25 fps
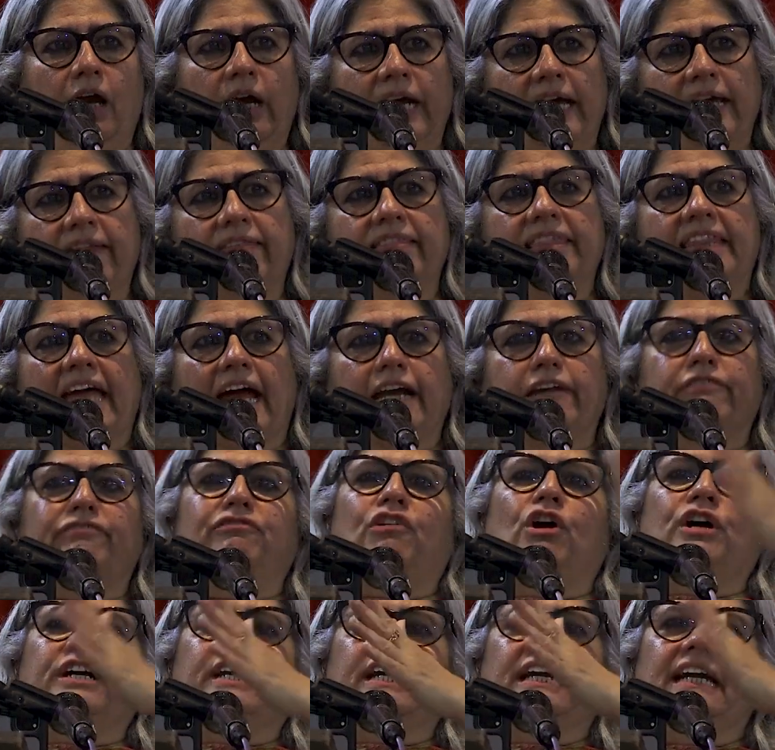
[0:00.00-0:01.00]
In that
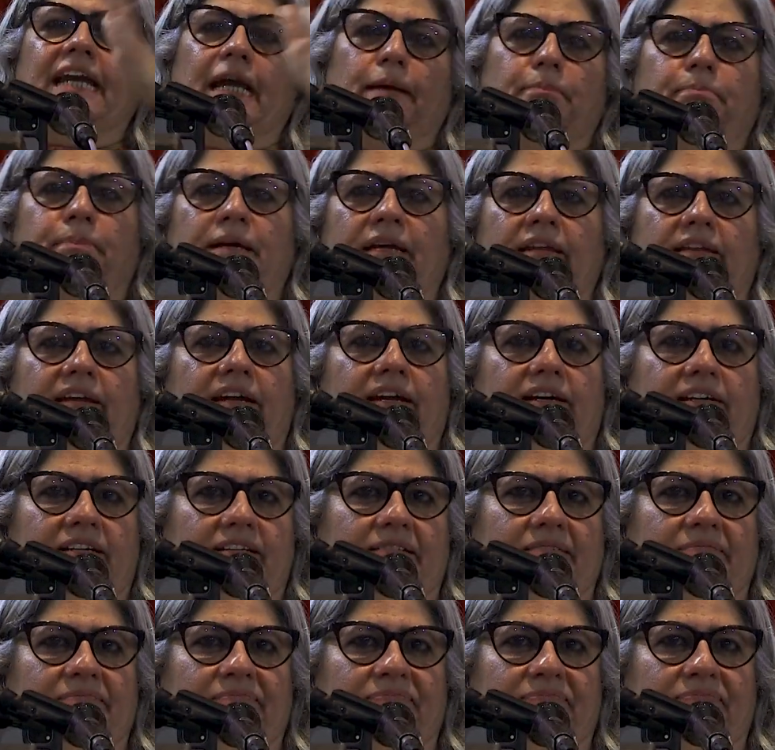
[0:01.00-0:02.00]
40-day
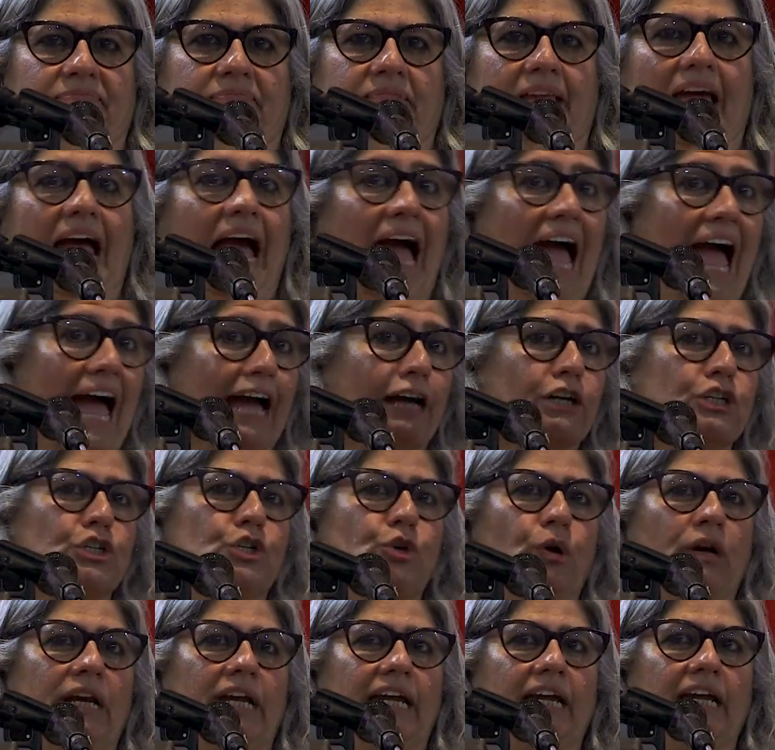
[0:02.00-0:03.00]
period,
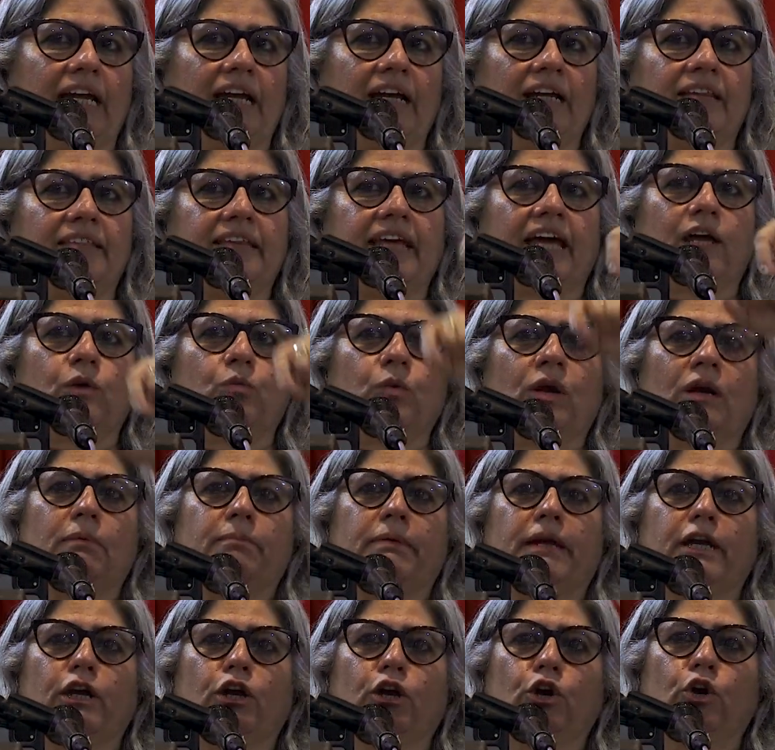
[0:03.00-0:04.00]
actually, there will
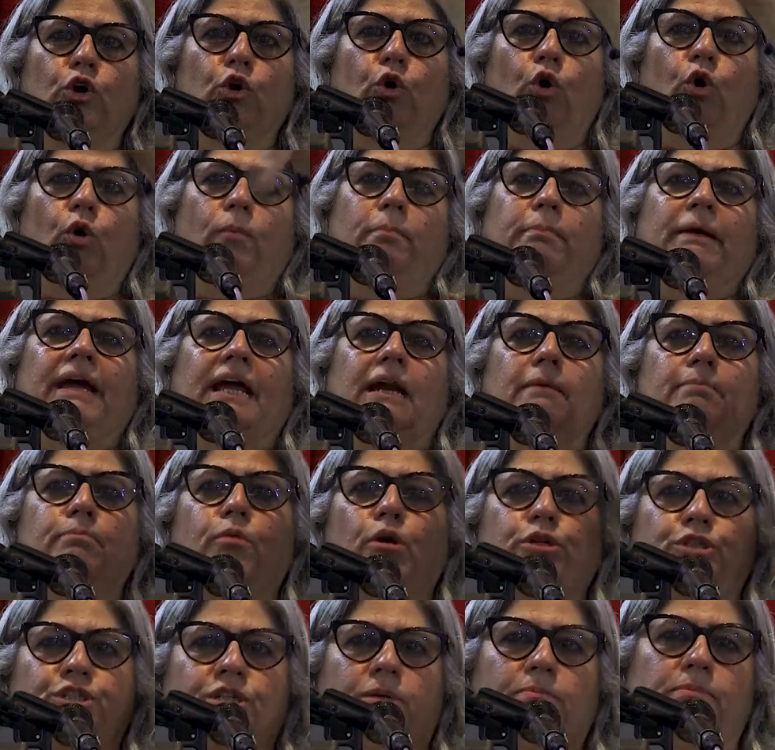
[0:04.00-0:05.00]
be no bail
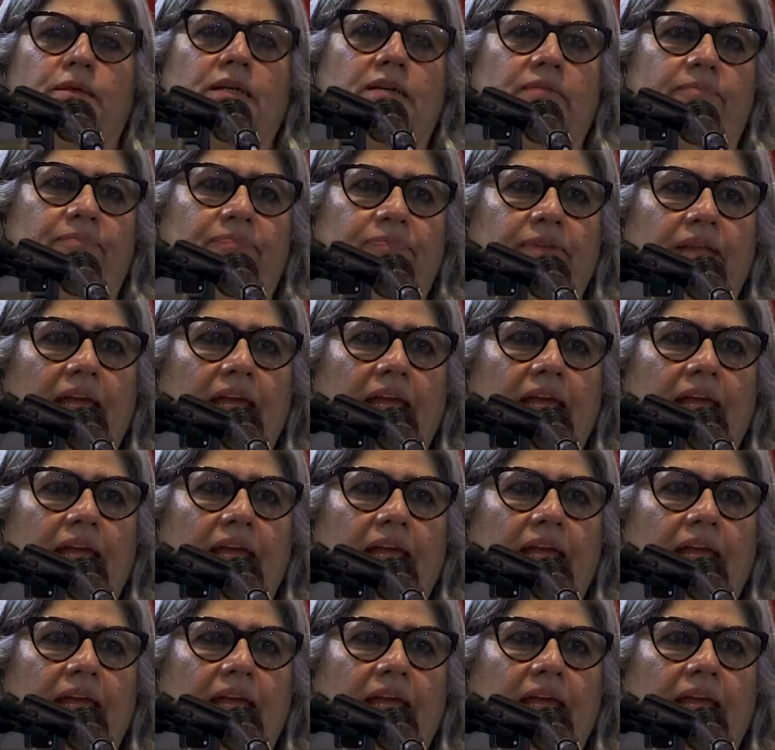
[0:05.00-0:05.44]
possible.